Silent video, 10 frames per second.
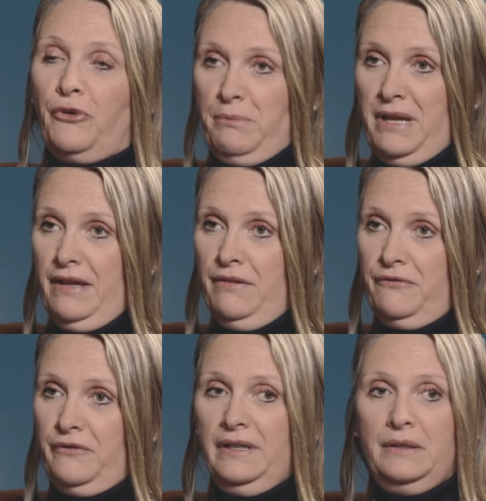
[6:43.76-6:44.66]
me, the
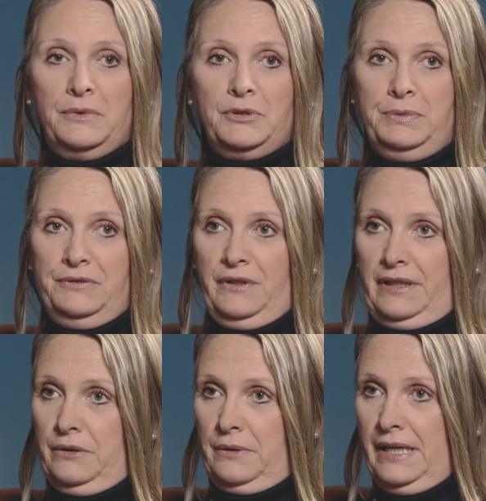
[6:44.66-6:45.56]
feeling was
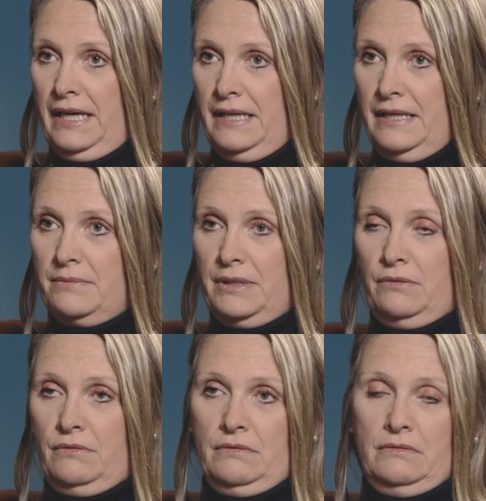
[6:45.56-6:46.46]
perfectly okay. I mean,
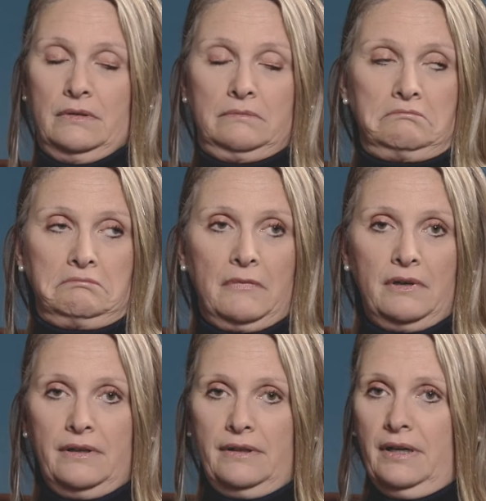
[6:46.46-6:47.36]

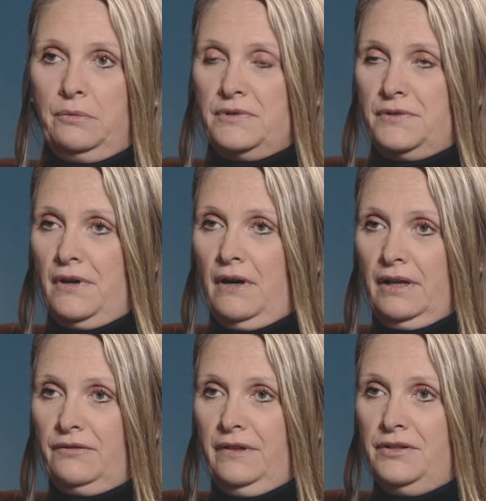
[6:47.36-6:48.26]
I was young,
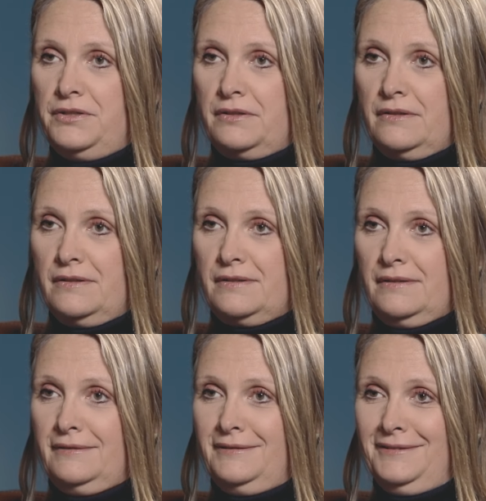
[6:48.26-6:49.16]
adventurous,
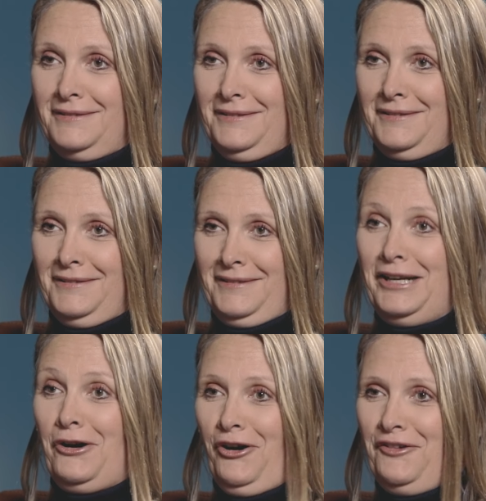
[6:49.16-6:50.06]

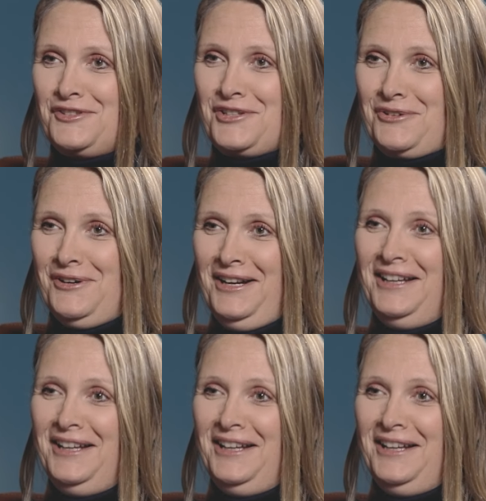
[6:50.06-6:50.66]
in love. So,